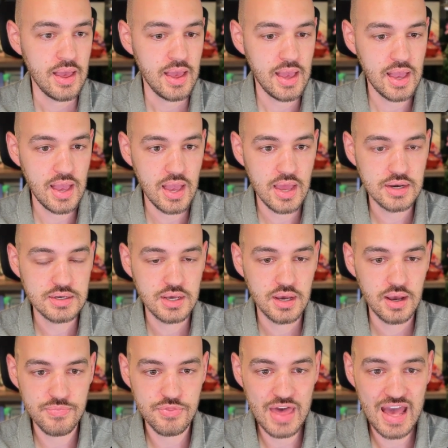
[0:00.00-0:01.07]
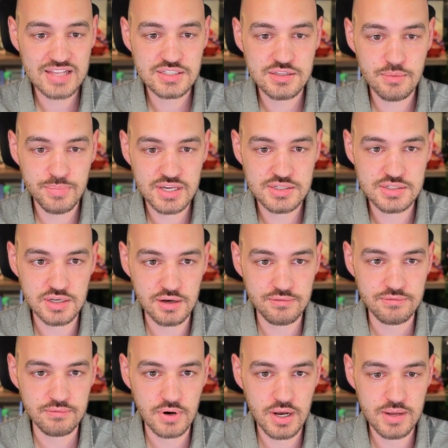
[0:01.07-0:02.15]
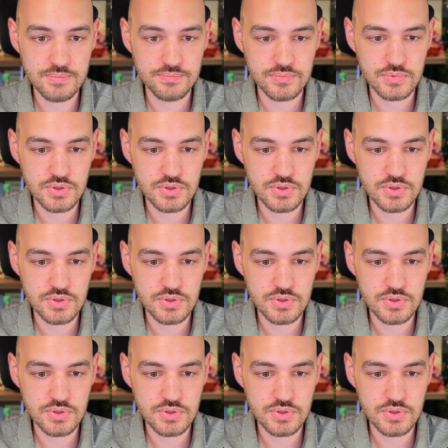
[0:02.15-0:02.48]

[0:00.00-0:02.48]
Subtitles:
And that's the big stuff, right?